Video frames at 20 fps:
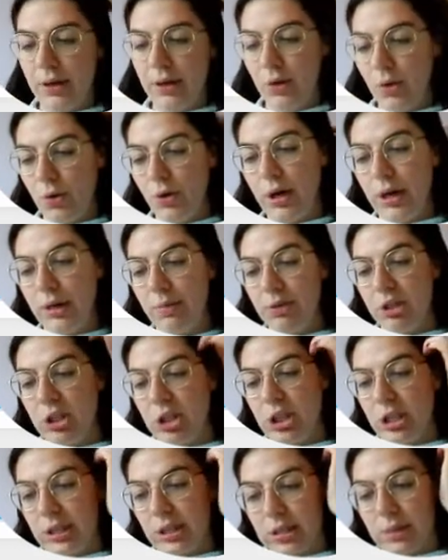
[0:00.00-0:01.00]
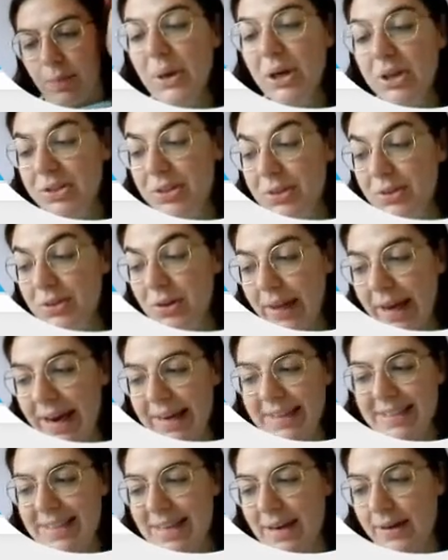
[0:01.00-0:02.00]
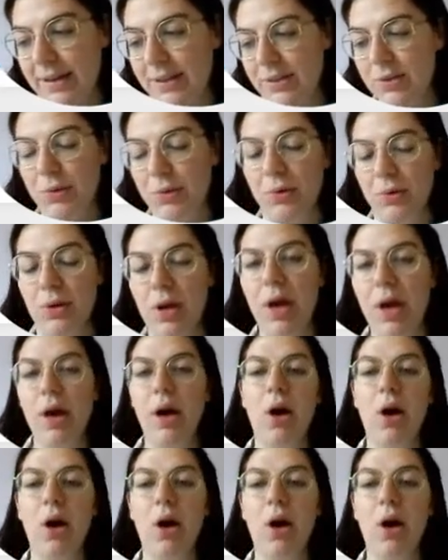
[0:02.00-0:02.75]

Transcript: your images personalized title,